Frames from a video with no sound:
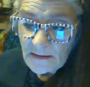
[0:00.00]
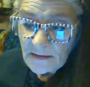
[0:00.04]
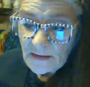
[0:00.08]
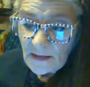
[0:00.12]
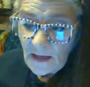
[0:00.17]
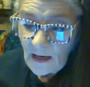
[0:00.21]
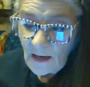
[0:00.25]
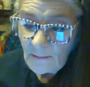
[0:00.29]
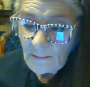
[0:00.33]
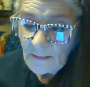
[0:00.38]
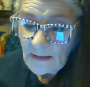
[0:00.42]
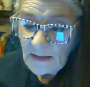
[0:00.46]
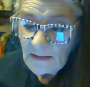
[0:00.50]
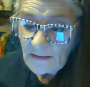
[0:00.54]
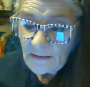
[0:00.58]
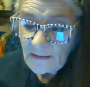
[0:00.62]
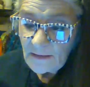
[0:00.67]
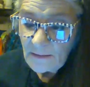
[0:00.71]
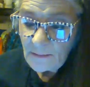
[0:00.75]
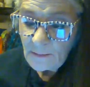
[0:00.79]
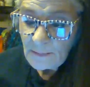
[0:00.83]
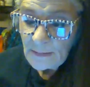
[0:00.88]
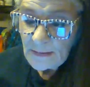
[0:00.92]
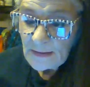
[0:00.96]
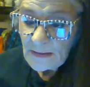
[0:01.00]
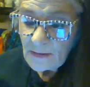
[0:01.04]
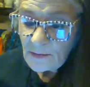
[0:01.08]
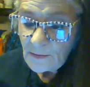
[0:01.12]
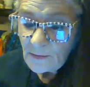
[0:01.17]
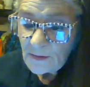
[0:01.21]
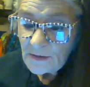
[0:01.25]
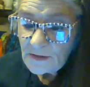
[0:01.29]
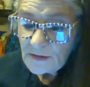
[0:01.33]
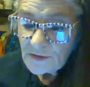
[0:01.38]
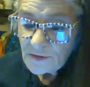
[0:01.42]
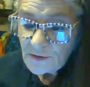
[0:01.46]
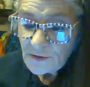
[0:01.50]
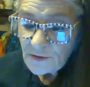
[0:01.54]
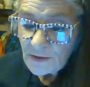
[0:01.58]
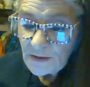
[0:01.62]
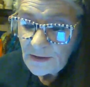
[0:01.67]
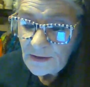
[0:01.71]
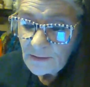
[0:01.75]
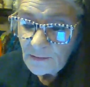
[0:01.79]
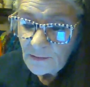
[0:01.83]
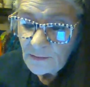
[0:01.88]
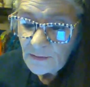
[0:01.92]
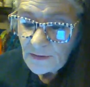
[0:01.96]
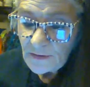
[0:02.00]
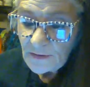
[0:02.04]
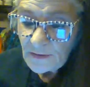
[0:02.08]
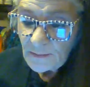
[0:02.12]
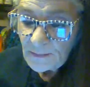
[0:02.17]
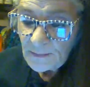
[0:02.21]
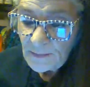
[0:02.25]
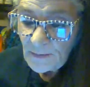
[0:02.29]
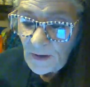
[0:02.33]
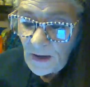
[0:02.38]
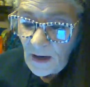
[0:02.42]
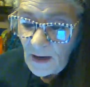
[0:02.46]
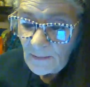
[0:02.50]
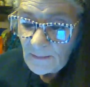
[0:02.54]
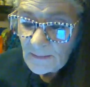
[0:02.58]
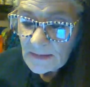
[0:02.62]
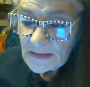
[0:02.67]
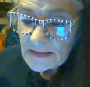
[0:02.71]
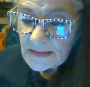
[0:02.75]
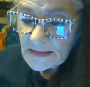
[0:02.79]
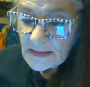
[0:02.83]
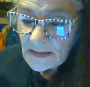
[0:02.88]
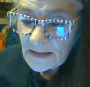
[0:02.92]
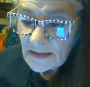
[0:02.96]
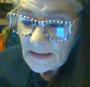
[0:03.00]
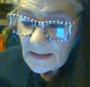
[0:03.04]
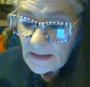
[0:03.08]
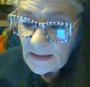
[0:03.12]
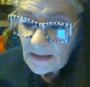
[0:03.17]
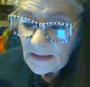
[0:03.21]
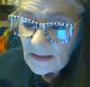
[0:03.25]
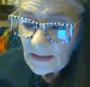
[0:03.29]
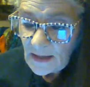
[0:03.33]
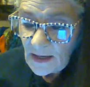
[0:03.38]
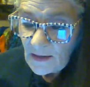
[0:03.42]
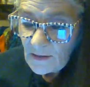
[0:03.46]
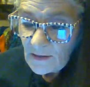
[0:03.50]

Tommy then beat a retreat with the promise to think it